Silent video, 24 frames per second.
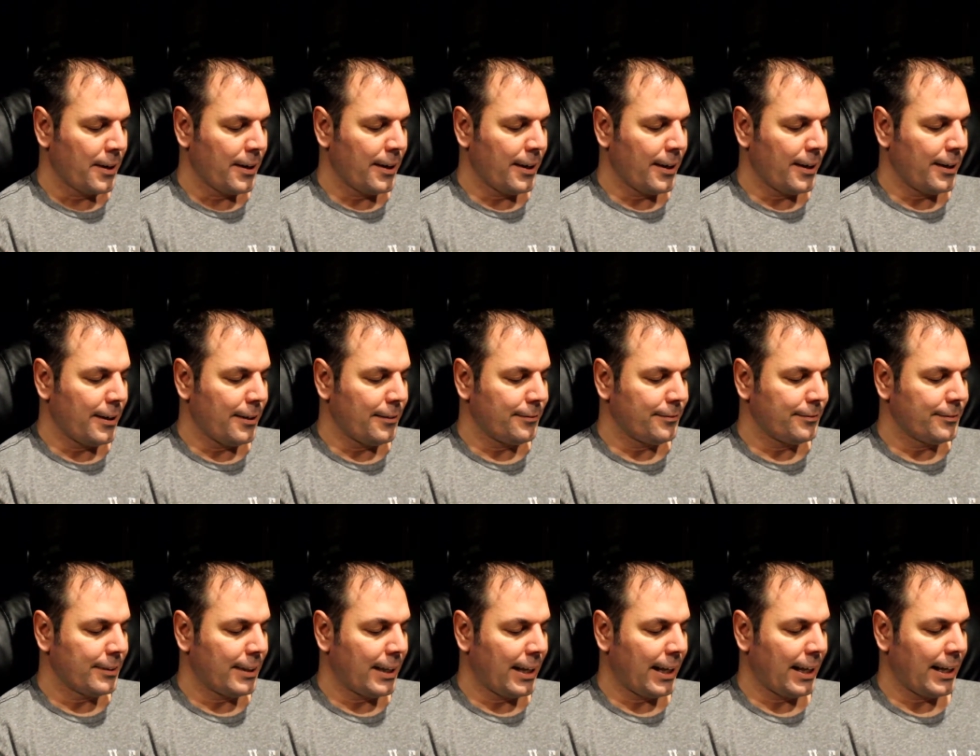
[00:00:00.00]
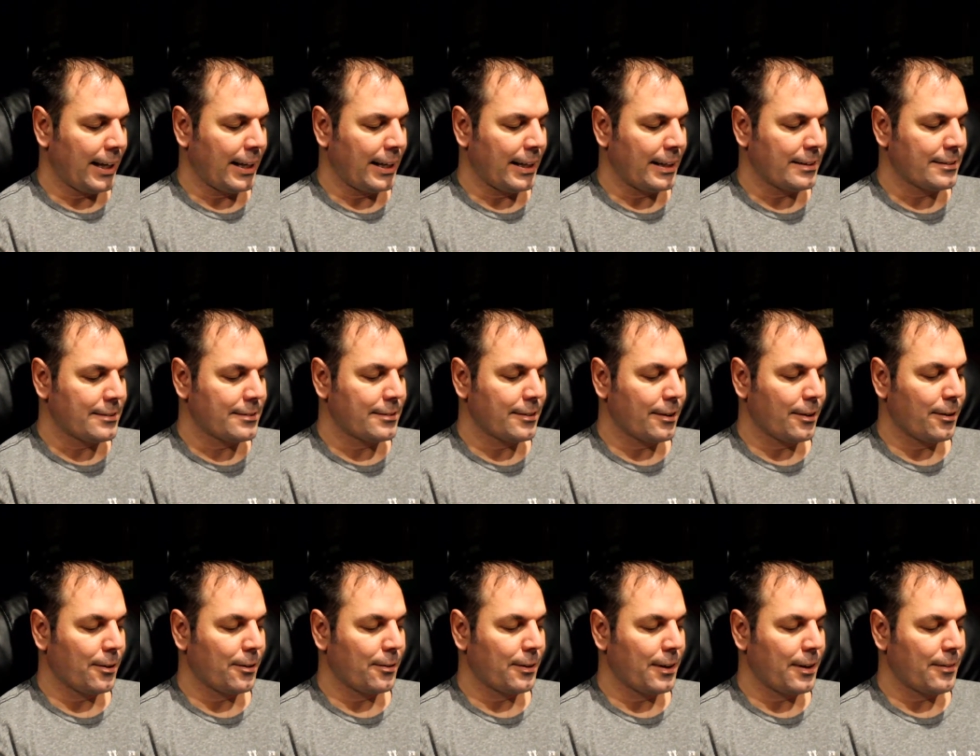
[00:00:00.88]
Um, and
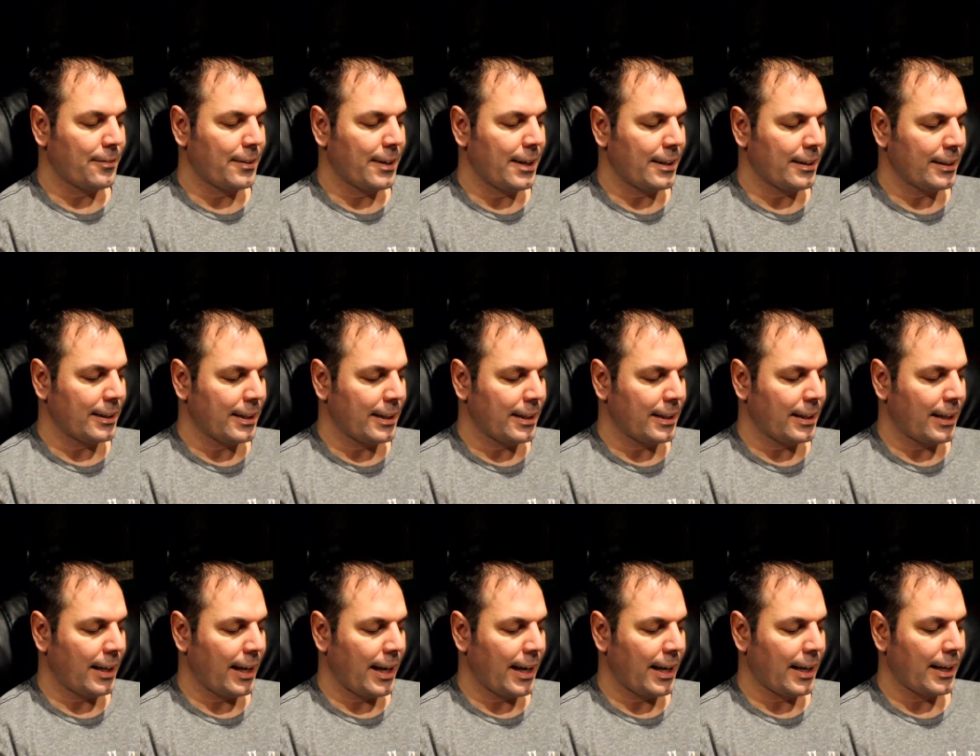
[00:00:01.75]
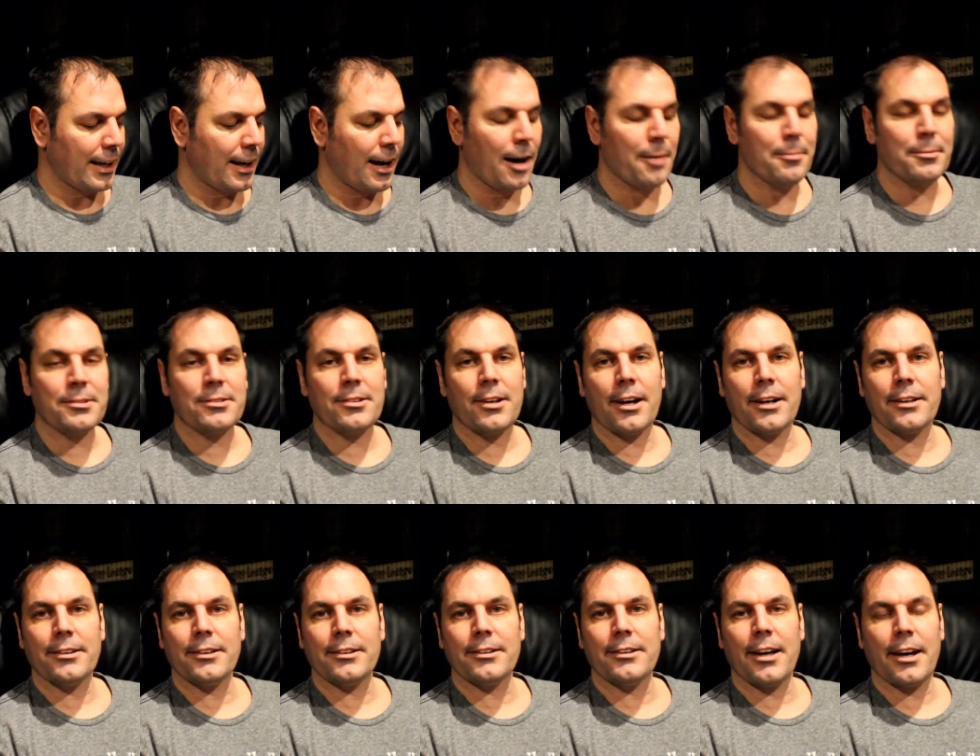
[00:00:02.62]
so evidently a
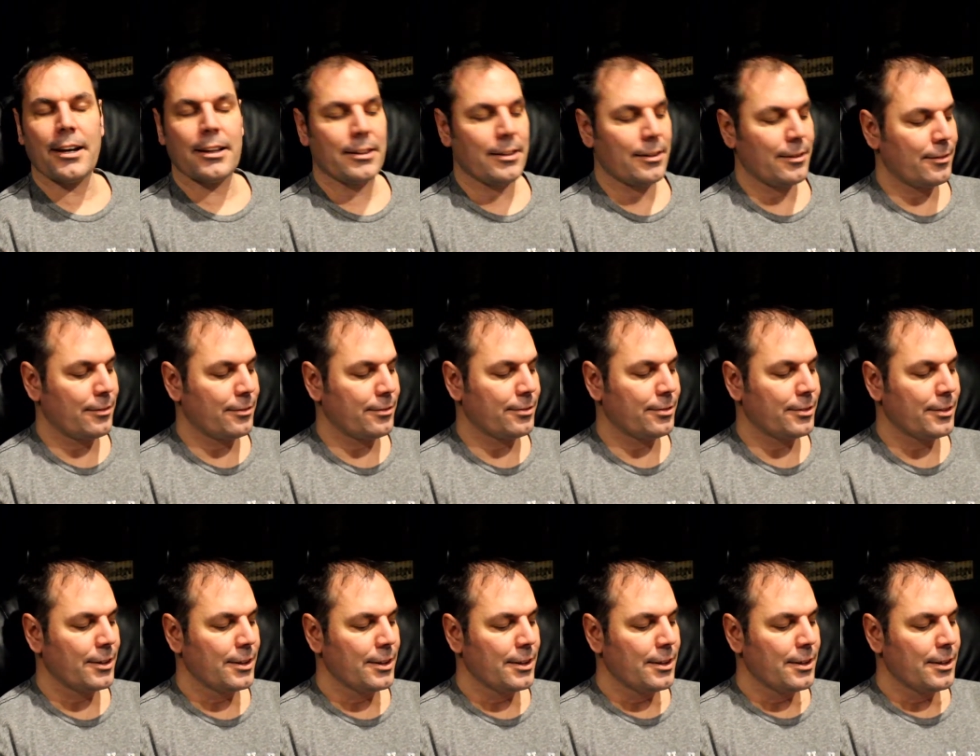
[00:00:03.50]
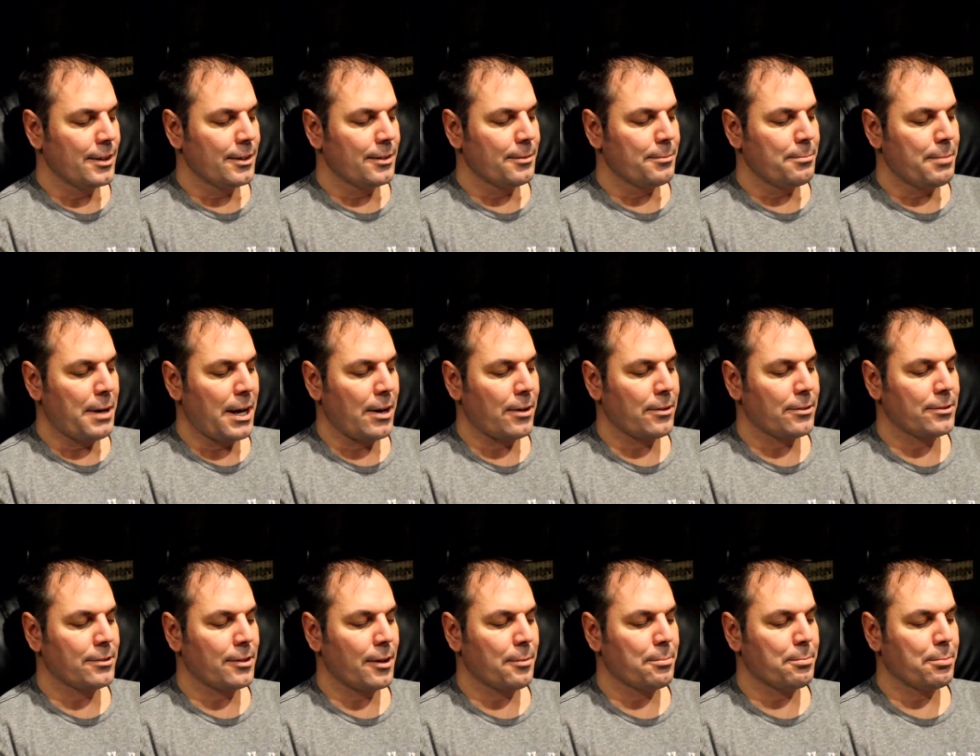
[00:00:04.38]
homicide detective
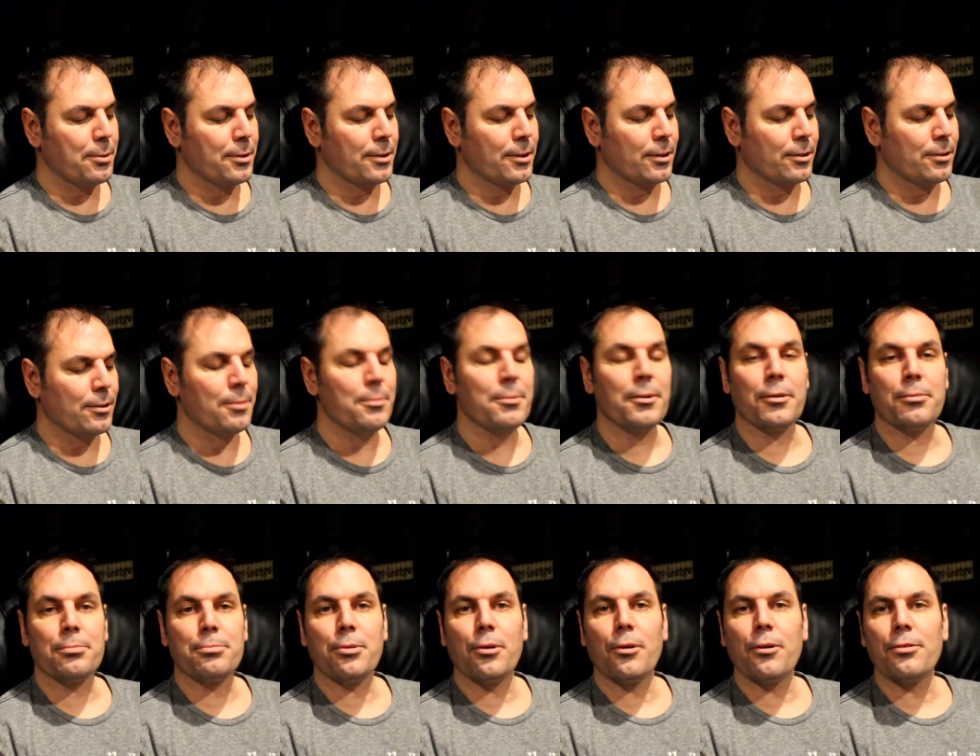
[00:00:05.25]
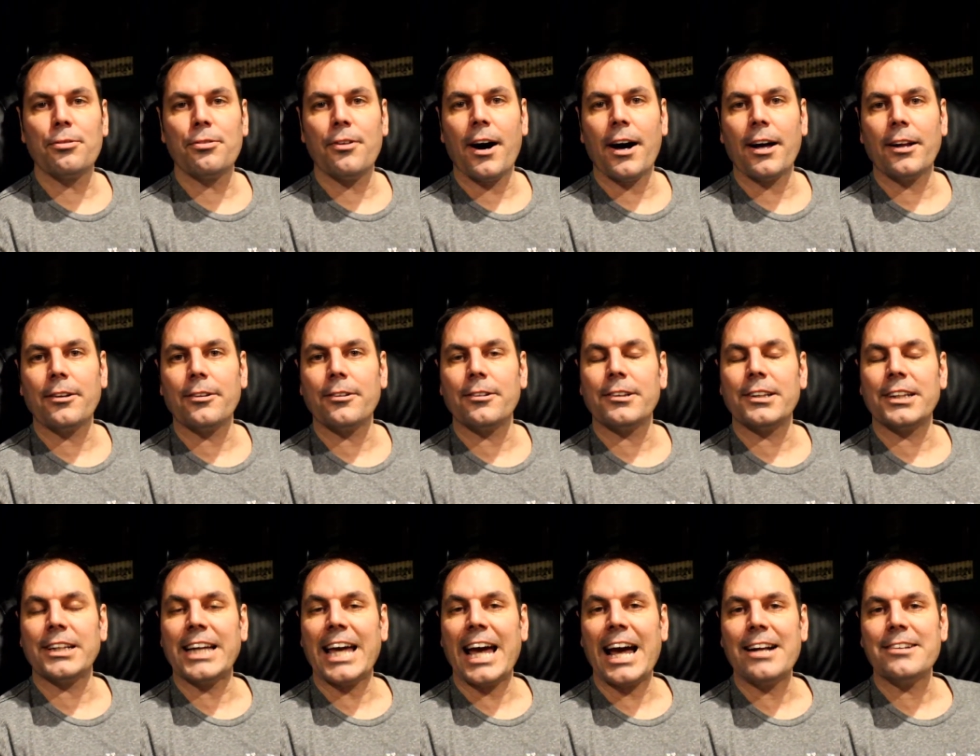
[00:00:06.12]
pairs up with a criminal
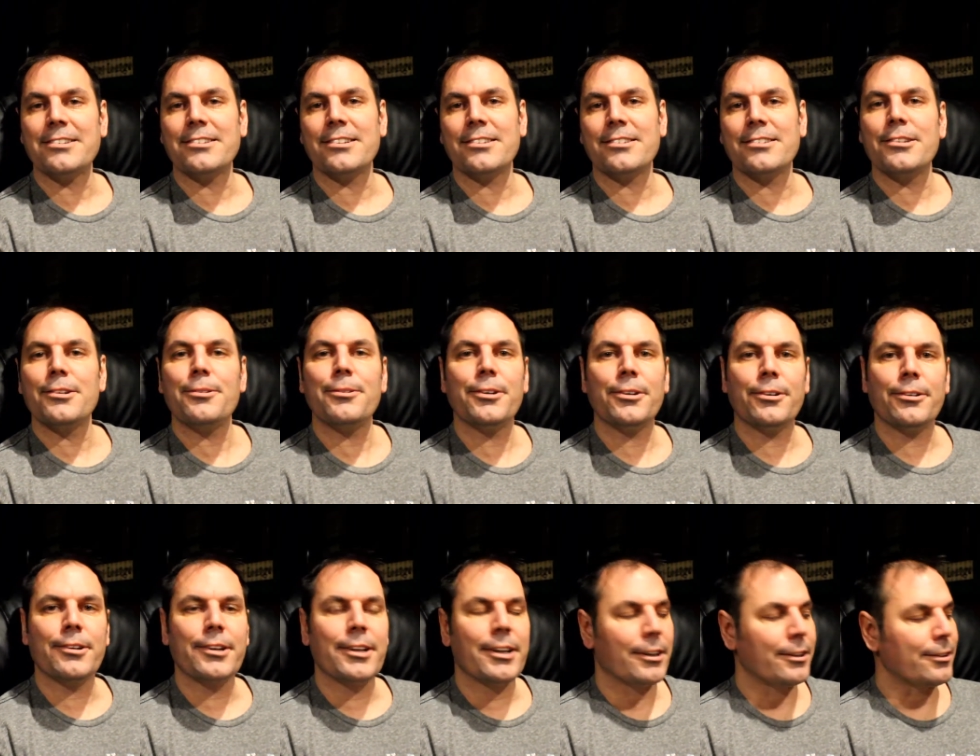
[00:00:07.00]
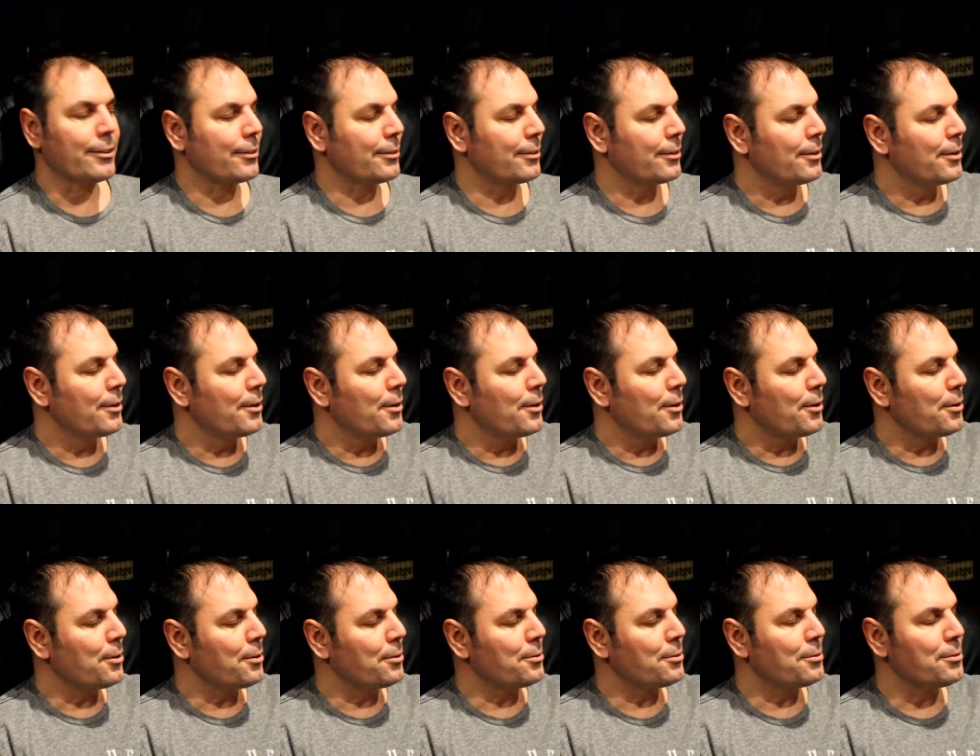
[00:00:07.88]
profiler to catch a serial killer
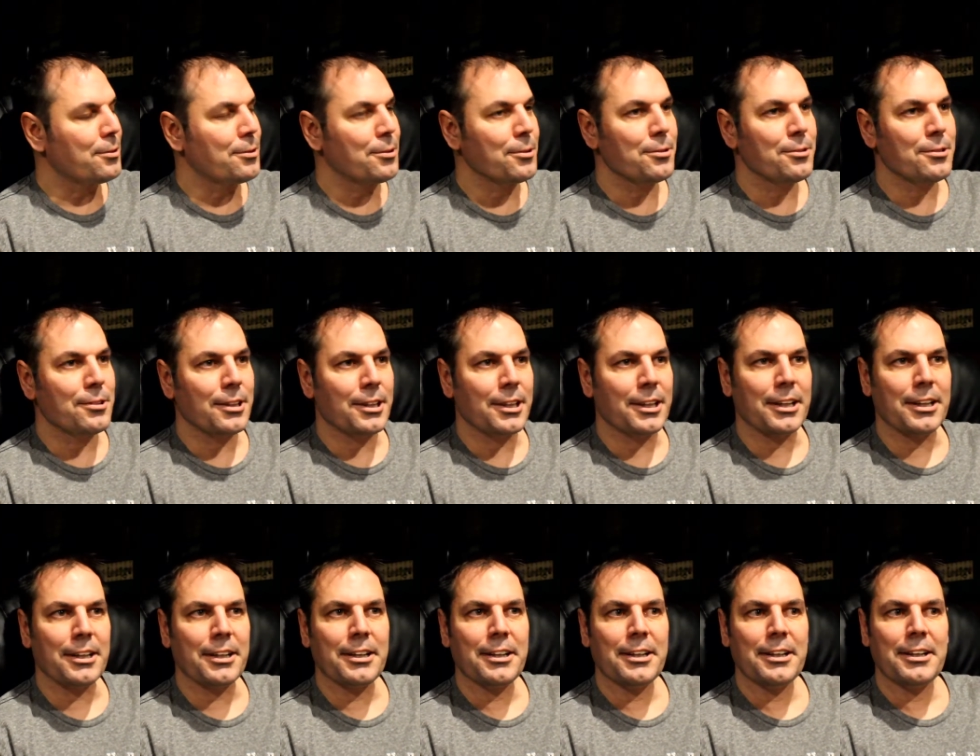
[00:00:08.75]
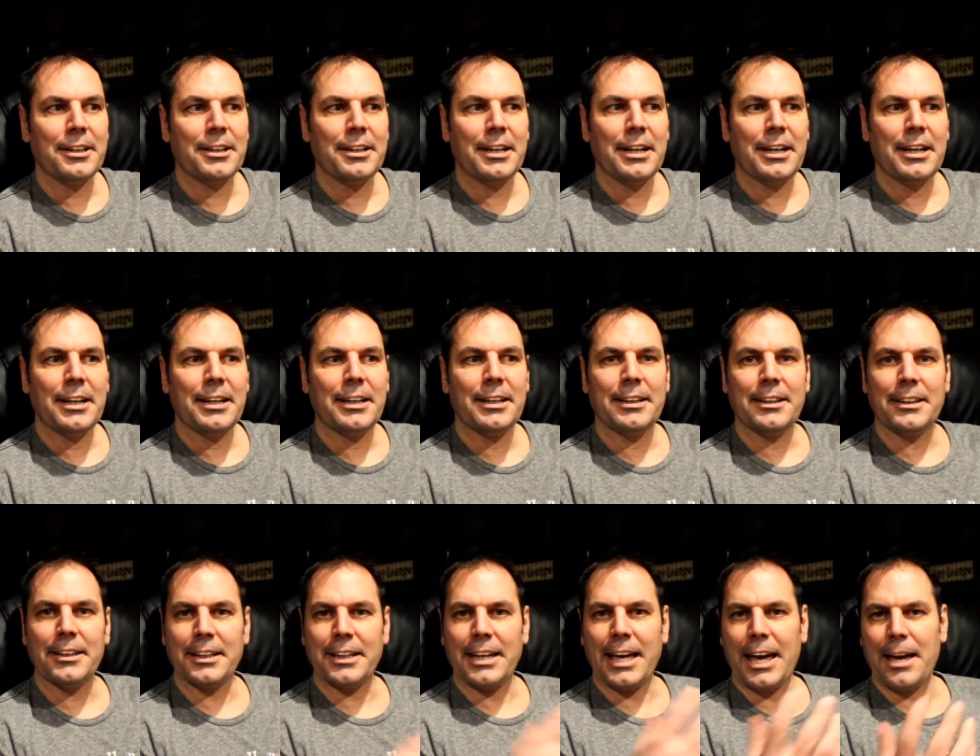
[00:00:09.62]
who's using
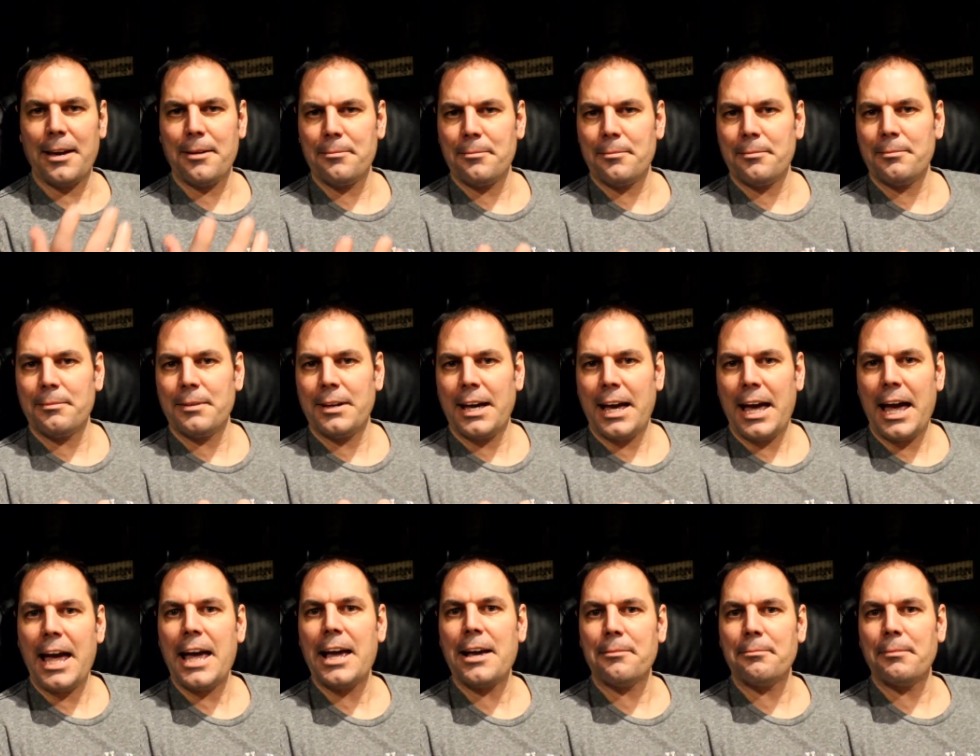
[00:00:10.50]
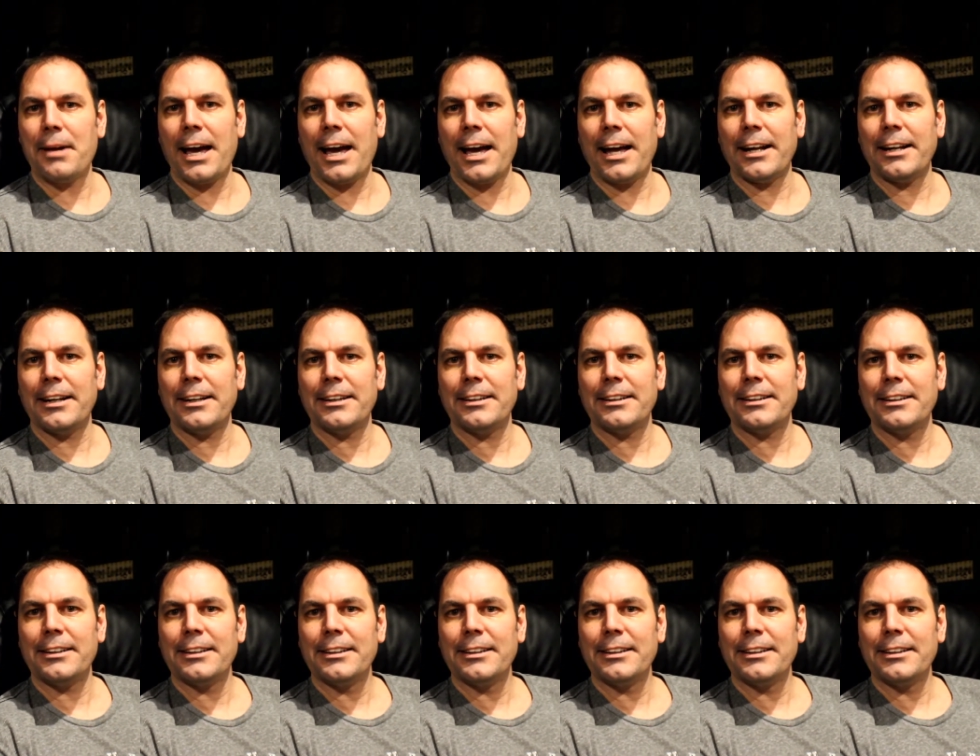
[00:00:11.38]
the game Hangman